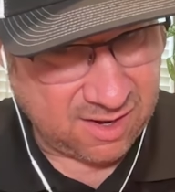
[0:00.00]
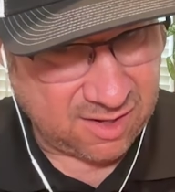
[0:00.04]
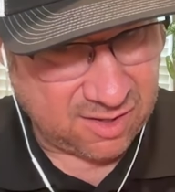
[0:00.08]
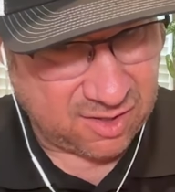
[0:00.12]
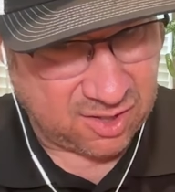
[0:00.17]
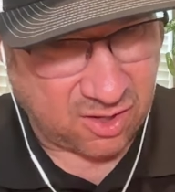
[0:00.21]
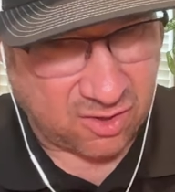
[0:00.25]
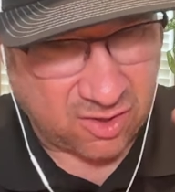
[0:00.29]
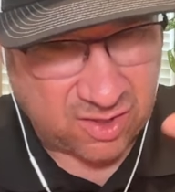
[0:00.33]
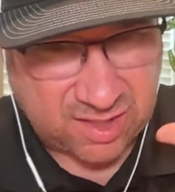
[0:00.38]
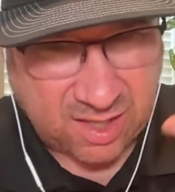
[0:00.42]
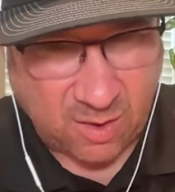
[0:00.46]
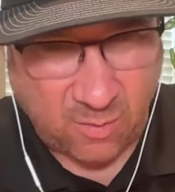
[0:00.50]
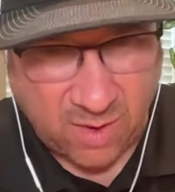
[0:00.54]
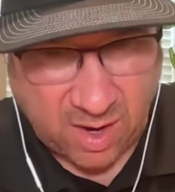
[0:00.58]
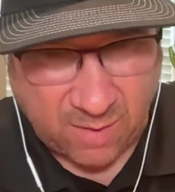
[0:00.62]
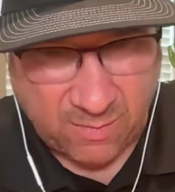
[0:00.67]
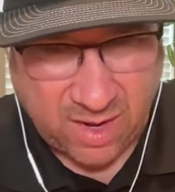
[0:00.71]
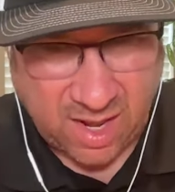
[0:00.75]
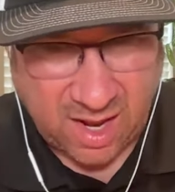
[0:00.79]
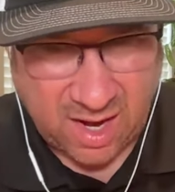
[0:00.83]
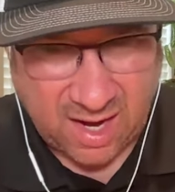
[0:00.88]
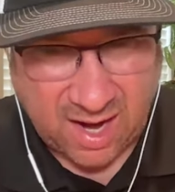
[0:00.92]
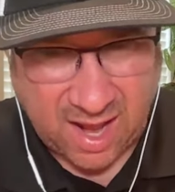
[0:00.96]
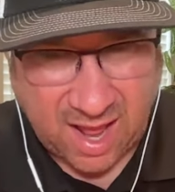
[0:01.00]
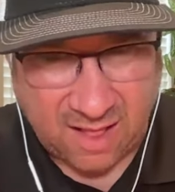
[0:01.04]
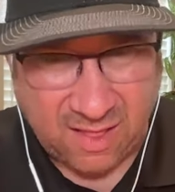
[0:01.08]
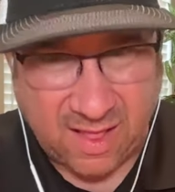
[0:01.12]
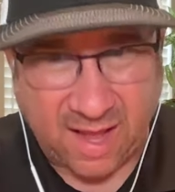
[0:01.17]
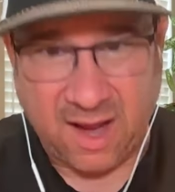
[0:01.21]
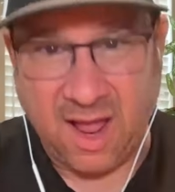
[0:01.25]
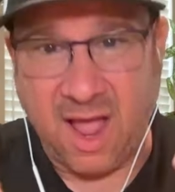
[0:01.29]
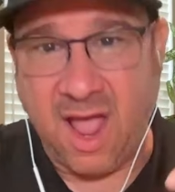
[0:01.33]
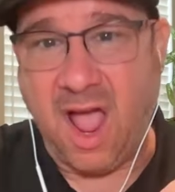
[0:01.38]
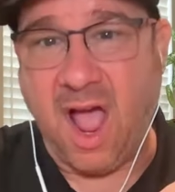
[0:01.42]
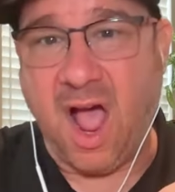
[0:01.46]
Do you understand what I'm getting at?
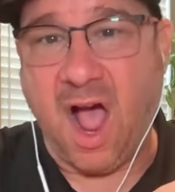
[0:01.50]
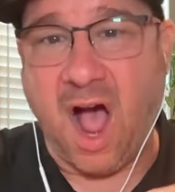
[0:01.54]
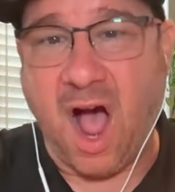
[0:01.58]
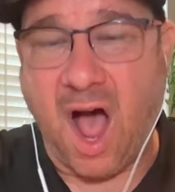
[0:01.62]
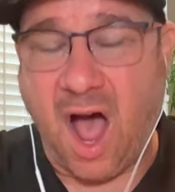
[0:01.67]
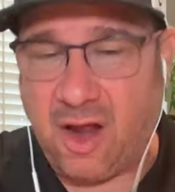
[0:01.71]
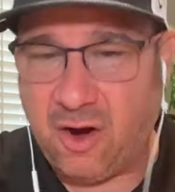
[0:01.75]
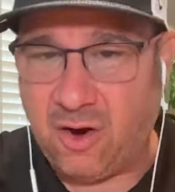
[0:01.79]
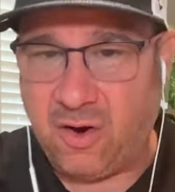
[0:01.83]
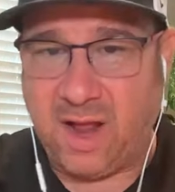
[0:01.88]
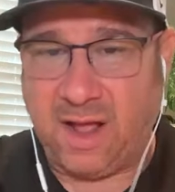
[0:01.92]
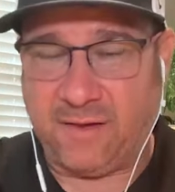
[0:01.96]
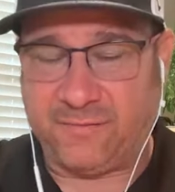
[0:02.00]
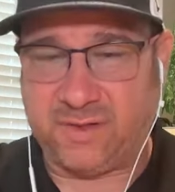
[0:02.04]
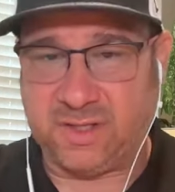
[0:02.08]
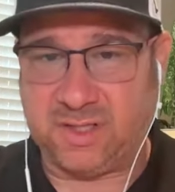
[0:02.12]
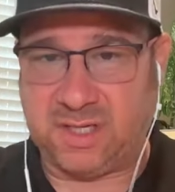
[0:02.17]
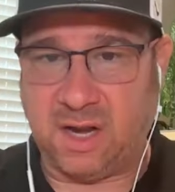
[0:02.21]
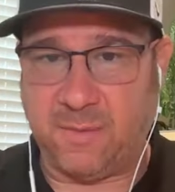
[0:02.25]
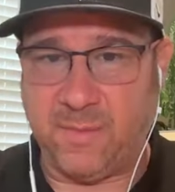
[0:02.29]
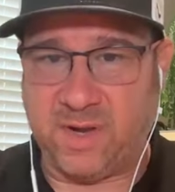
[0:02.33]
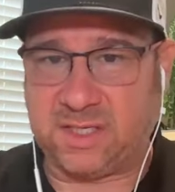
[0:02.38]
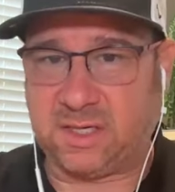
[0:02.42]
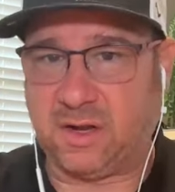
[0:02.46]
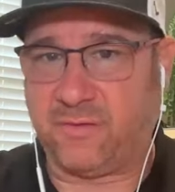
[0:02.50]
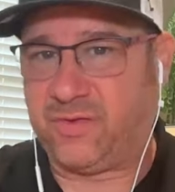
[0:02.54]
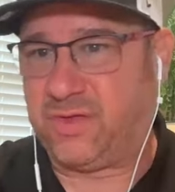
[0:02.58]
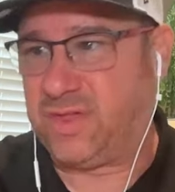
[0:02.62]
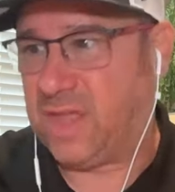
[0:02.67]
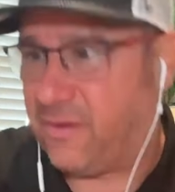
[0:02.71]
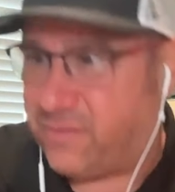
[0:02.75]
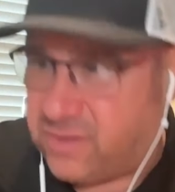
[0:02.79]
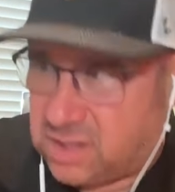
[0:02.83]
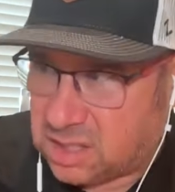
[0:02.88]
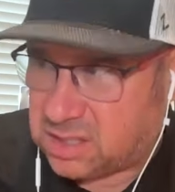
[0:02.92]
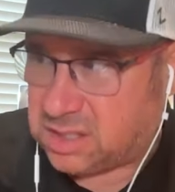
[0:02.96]
Like, I don't have to say to myself,
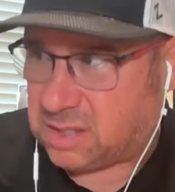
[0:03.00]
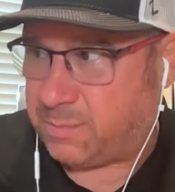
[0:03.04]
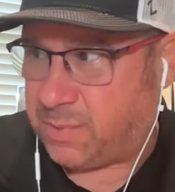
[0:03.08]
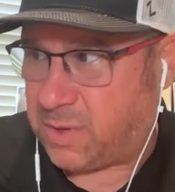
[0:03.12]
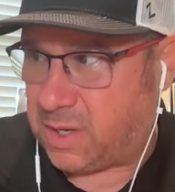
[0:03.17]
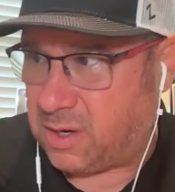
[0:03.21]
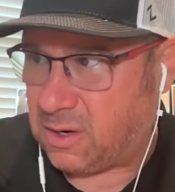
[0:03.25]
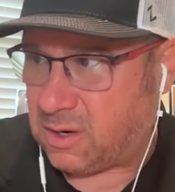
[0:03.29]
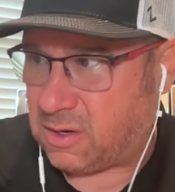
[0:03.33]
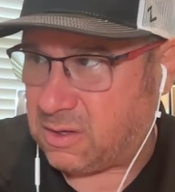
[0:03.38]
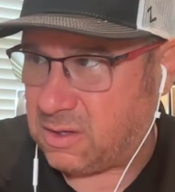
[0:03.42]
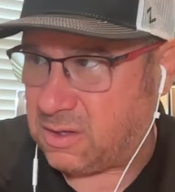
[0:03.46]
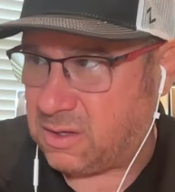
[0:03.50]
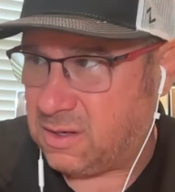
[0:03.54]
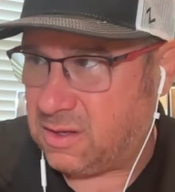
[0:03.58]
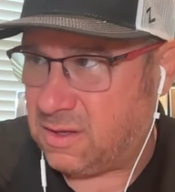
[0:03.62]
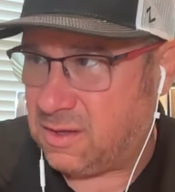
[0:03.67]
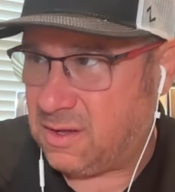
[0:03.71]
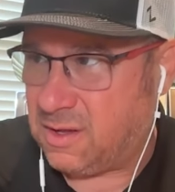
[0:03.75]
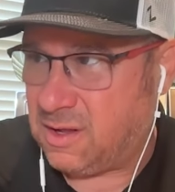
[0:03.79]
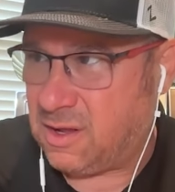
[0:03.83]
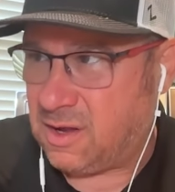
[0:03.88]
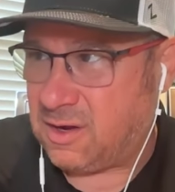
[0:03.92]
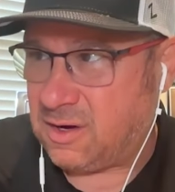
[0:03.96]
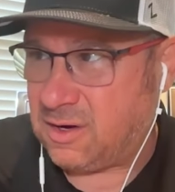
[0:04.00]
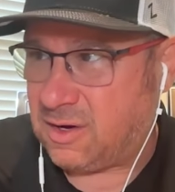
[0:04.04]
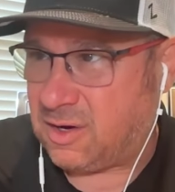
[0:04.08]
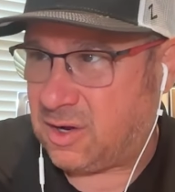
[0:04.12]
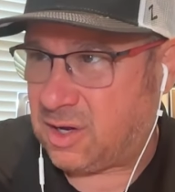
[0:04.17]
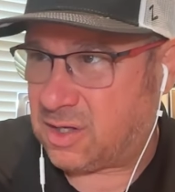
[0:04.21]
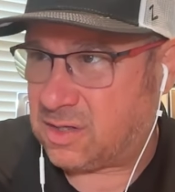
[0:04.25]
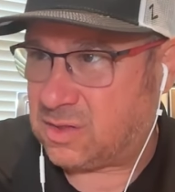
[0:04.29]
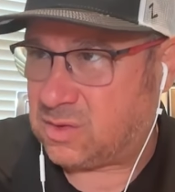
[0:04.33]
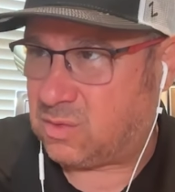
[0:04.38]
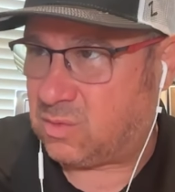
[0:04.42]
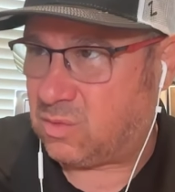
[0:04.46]
they've disappeared.
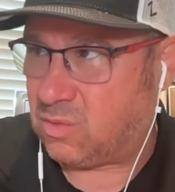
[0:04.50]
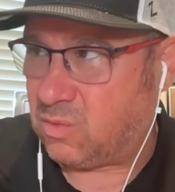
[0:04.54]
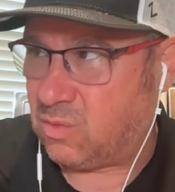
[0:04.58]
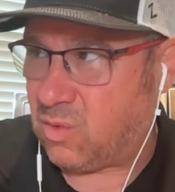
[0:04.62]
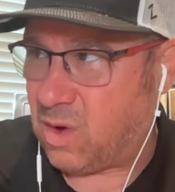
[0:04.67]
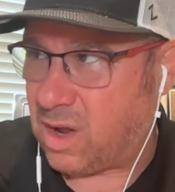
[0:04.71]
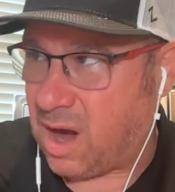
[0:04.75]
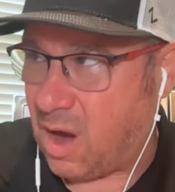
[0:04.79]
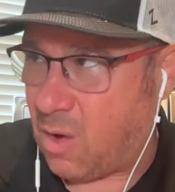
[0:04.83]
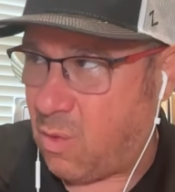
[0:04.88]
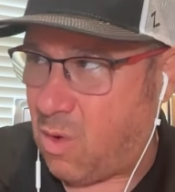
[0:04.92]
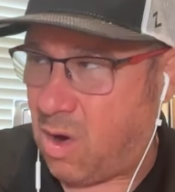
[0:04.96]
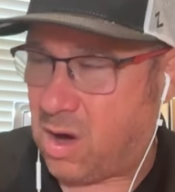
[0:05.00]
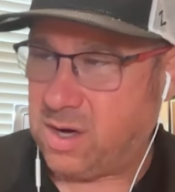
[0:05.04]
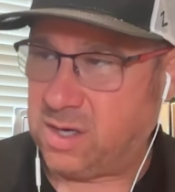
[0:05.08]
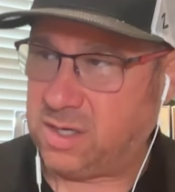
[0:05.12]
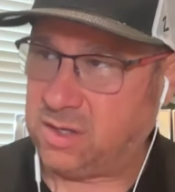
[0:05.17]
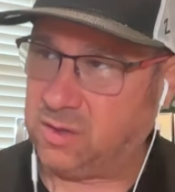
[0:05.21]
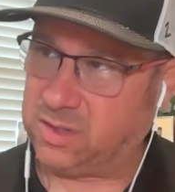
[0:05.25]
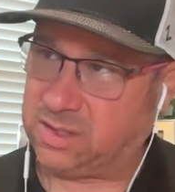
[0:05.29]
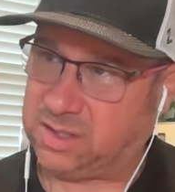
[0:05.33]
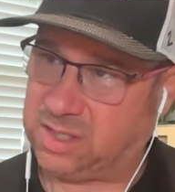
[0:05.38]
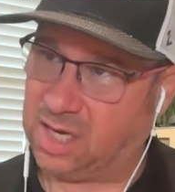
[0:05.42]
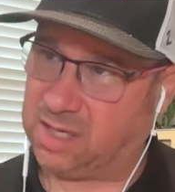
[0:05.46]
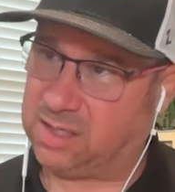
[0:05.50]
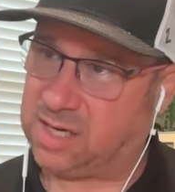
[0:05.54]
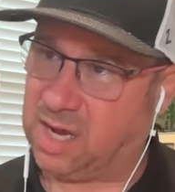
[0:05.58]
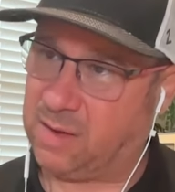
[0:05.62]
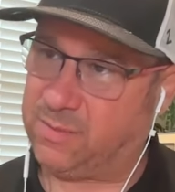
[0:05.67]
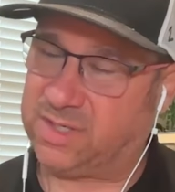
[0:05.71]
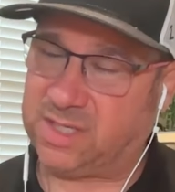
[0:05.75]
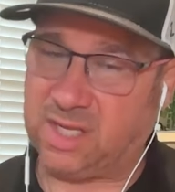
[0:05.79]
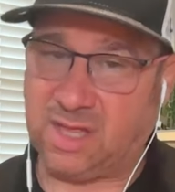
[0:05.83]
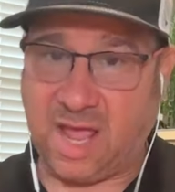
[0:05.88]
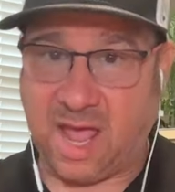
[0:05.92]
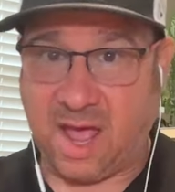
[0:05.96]
Because what I want to do is take time to
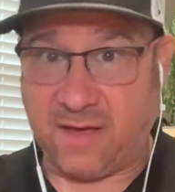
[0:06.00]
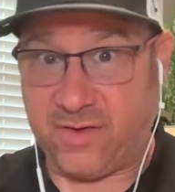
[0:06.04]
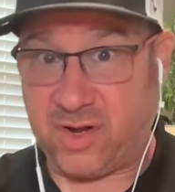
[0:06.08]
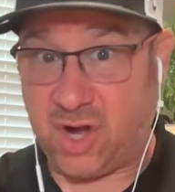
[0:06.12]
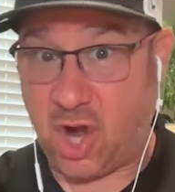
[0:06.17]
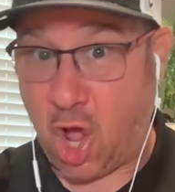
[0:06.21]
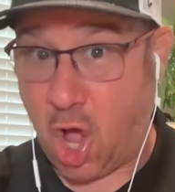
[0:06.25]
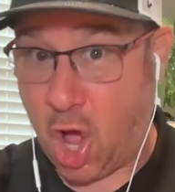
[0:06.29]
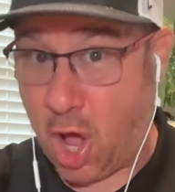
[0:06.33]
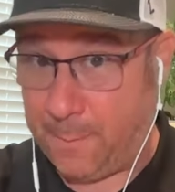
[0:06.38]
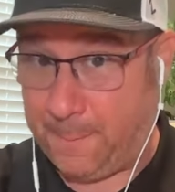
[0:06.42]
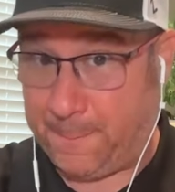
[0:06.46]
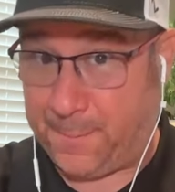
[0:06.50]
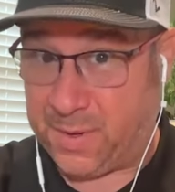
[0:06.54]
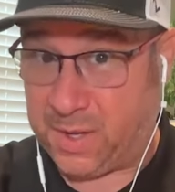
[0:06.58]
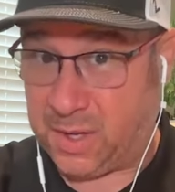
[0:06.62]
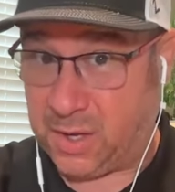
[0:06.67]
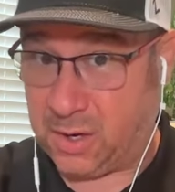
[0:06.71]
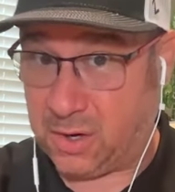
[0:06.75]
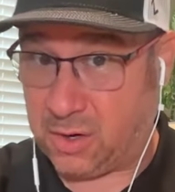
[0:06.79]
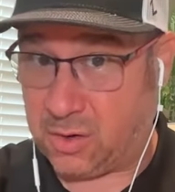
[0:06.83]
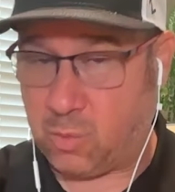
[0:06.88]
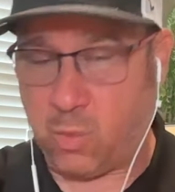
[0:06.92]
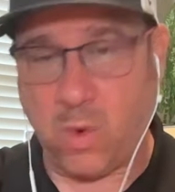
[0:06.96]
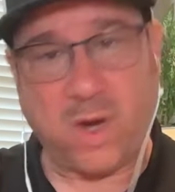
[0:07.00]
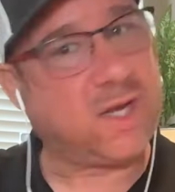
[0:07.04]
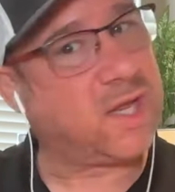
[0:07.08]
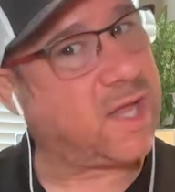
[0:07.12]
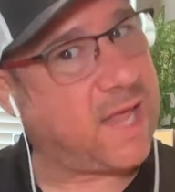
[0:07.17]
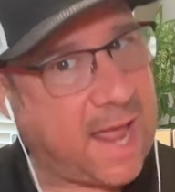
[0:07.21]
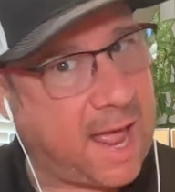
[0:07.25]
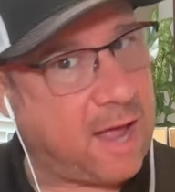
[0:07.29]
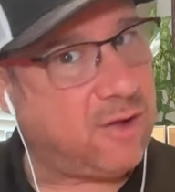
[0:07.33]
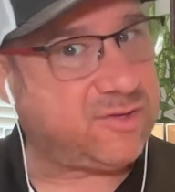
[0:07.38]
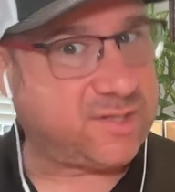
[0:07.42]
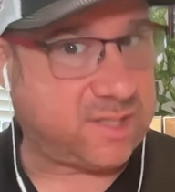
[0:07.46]
say they haven't appeared. What
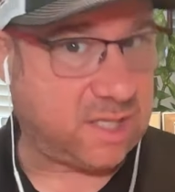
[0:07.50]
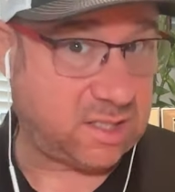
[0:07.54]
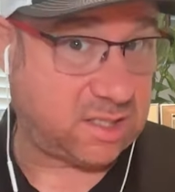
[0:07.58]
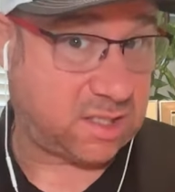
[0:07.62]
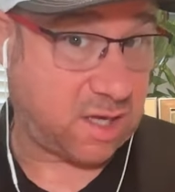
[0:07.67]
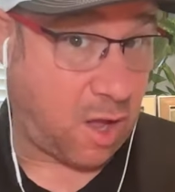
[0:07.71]
counts as